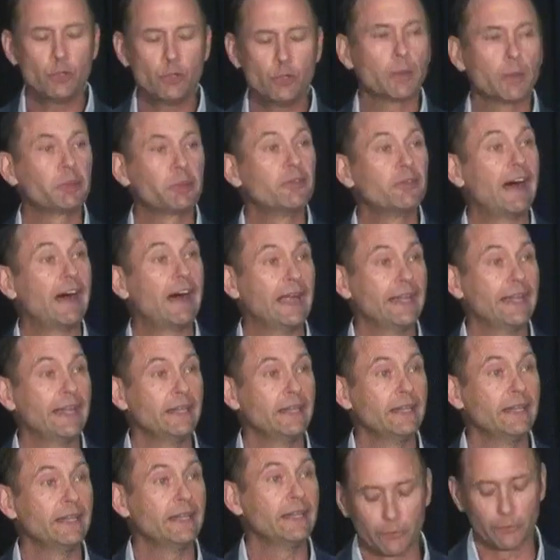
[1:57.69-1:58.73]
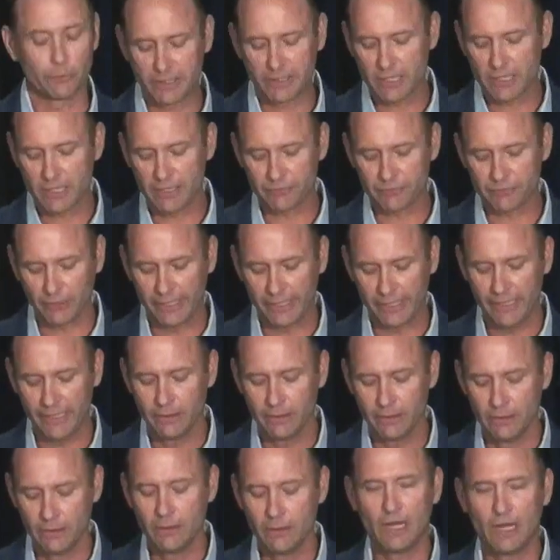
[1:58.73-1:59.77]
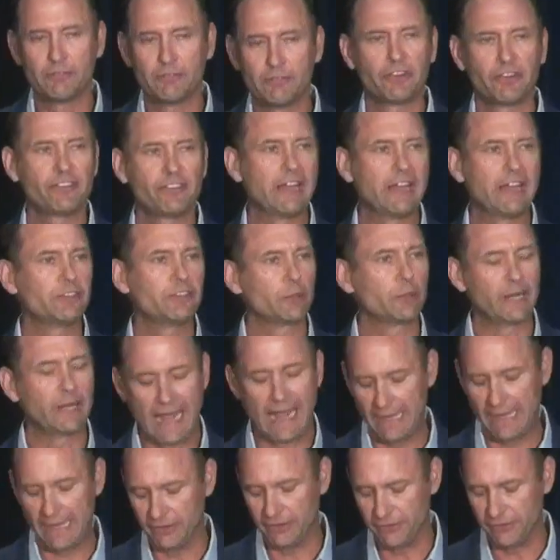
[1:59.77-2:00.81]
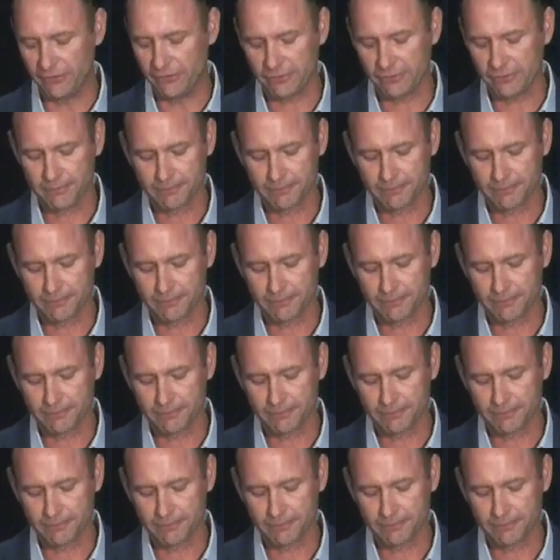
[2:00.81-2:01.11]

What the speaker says: are providing in the recovery of our sanctuary islands.